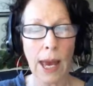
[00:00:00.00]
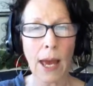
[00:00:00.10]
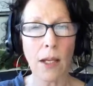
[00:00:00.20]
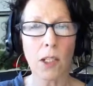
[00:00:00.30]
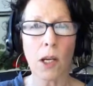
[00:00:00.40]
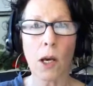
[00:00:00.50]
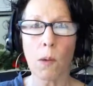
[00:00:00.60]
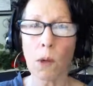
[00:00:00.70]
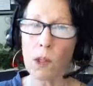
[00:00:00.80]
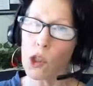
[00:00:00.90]
and
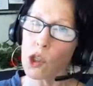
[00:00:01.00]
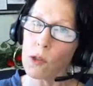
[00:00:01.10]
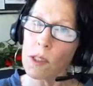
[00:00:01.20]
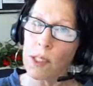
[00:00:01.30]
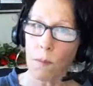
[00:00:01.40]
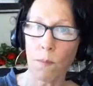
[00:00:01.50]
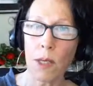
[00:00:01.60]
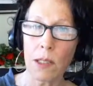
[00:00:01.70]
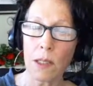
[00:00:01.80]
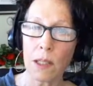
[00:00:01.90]
when the student
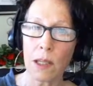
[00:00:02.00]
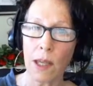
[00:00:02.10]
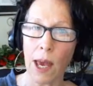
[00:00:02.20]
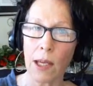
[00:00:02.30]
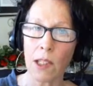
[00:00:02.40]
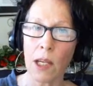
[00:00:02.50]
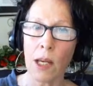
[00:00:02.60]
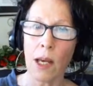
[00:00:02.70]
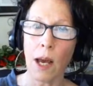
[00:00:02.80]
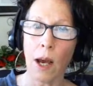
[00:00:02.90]
submits to that,
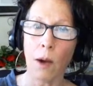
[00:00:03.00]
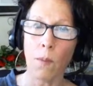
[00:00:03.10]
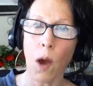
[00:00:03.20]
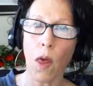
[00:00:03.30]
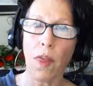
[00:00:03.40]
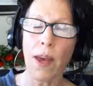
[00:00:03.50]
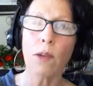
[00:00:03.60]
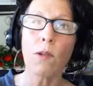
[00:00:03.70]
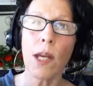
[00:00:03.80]
that